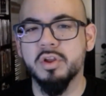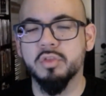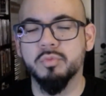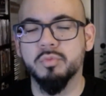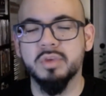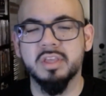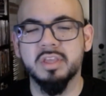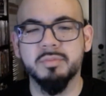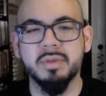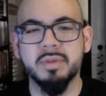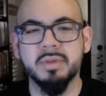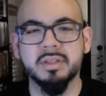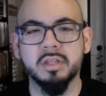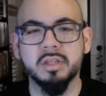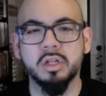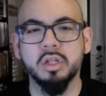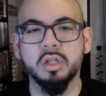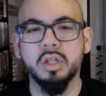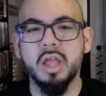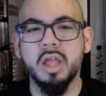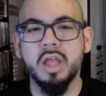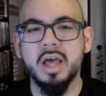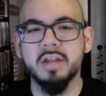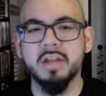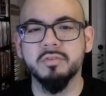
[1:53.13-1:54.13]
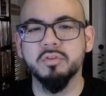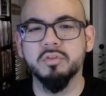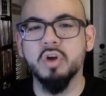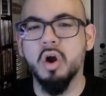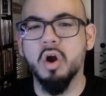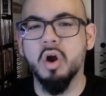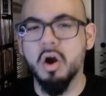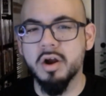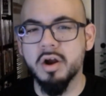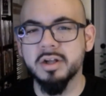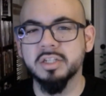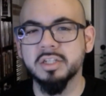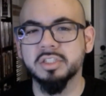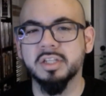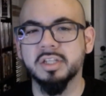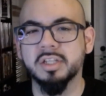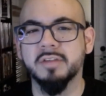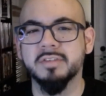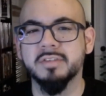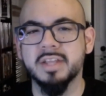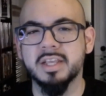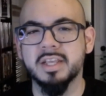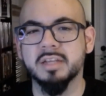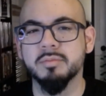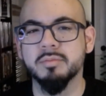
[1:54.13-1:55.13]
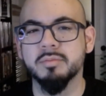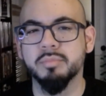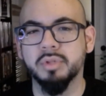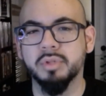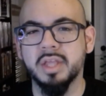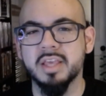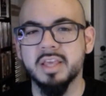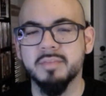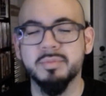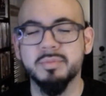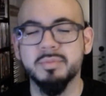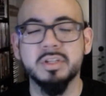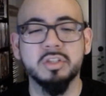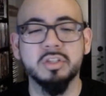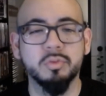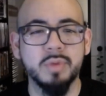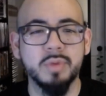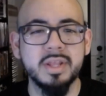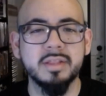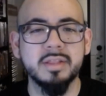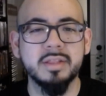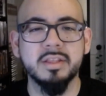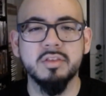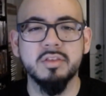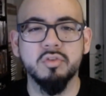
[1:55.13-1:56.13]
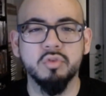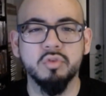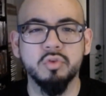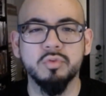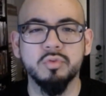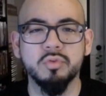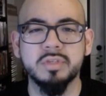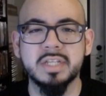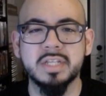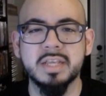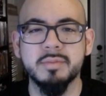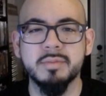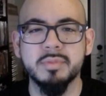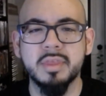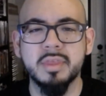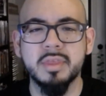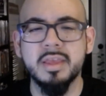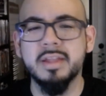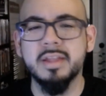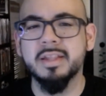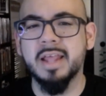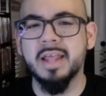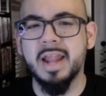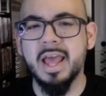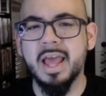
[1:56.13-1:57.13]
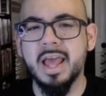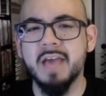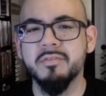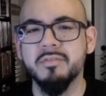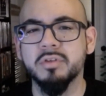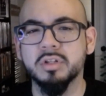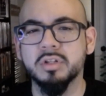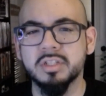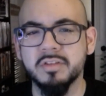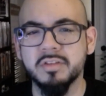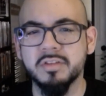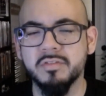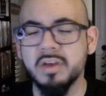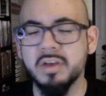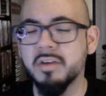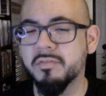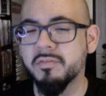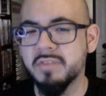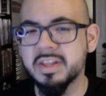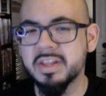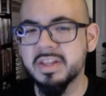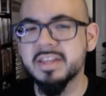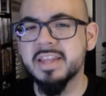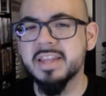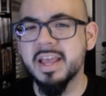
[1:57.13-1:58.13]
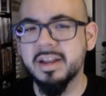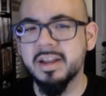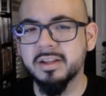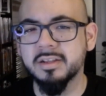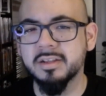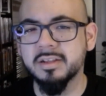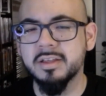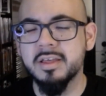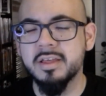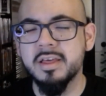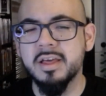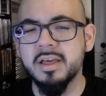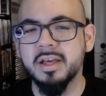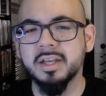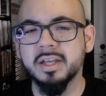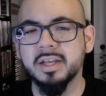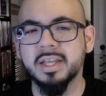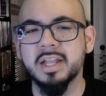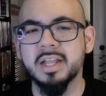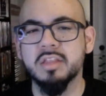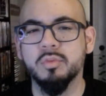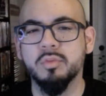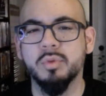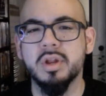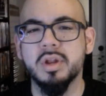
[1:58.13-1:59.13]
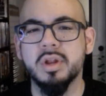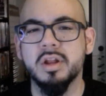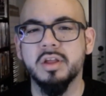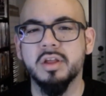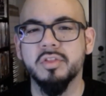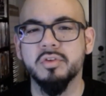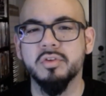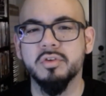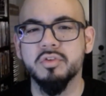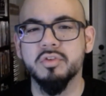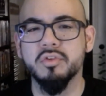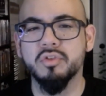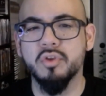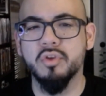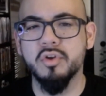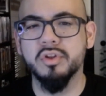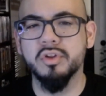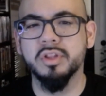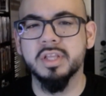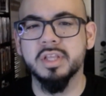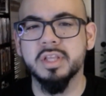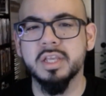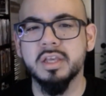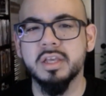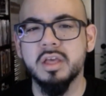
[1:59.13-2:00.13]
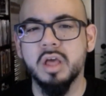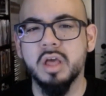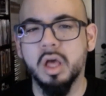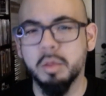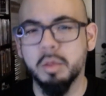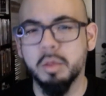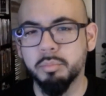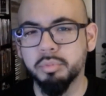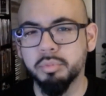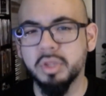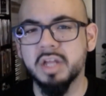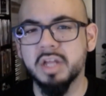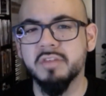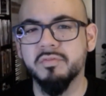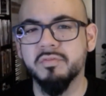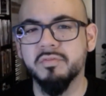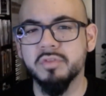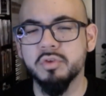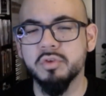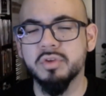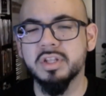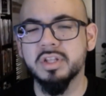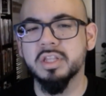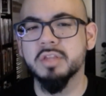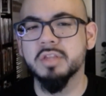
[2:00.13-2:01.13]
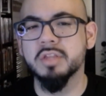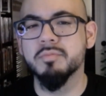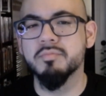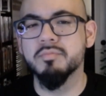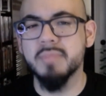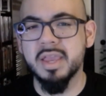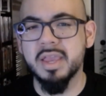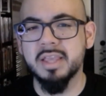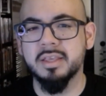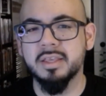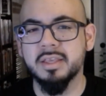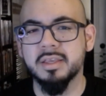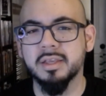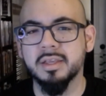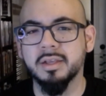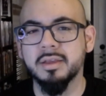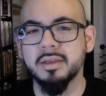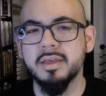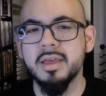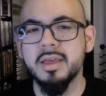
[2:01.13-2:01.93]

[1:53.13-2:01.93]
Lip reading: We expected a lot of carnage to have taken place between these two teams that have a vendetta against one another. Certainly a blood feud in the making.